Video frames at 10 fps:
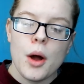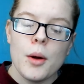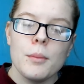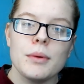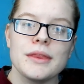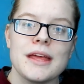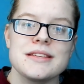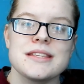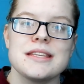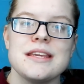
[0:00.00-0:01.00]
but there's
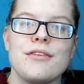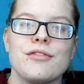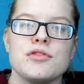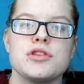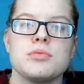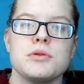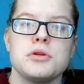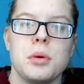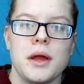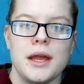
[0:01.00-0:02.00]
the difference
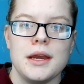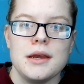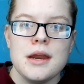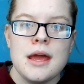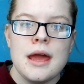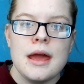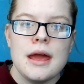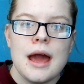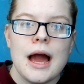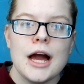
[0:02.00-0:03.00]
between
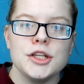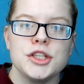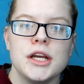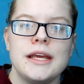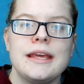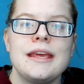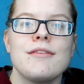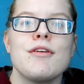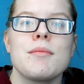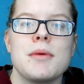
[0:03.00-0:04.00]
actually
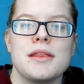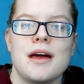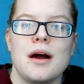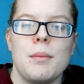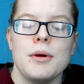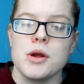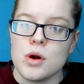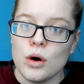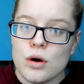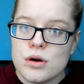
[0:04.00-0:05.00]
giving me the help and
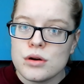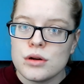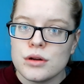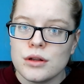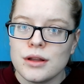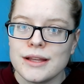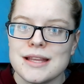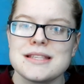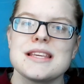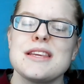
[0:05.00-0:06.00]
not. Like,
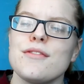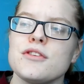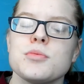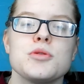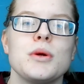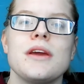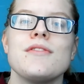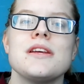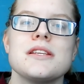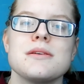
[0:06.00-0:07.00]
there's the difference between
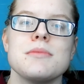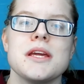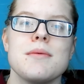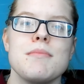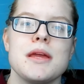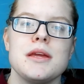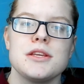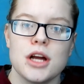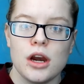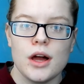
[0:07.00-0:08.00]
giving it to me and me
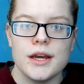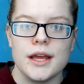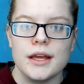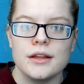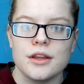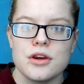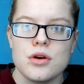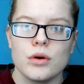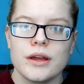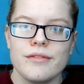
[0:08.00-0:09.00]
declining than
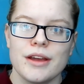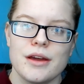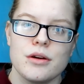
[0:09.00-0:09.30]
not giving it